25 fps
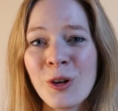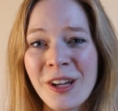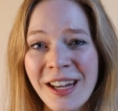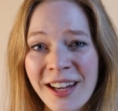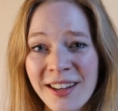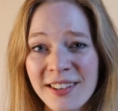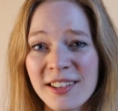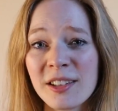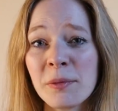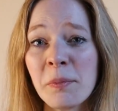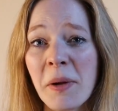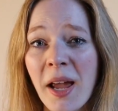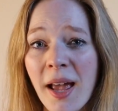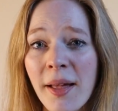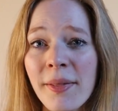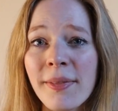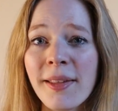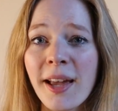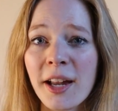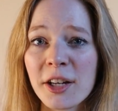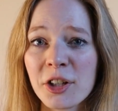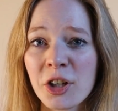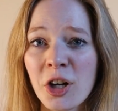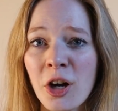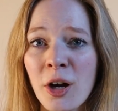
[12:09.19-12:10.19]
expand
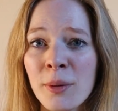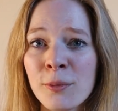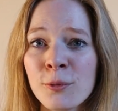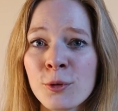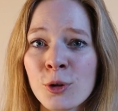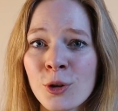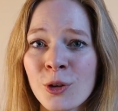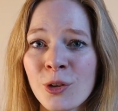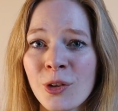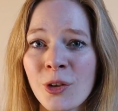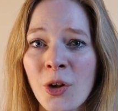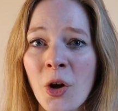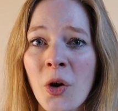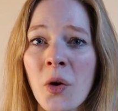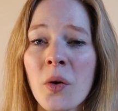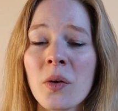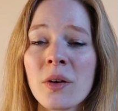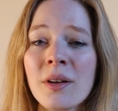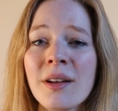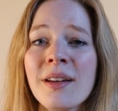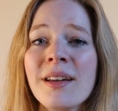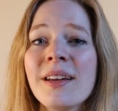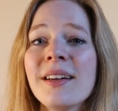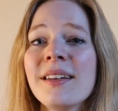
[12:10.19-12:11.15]
that comfort zone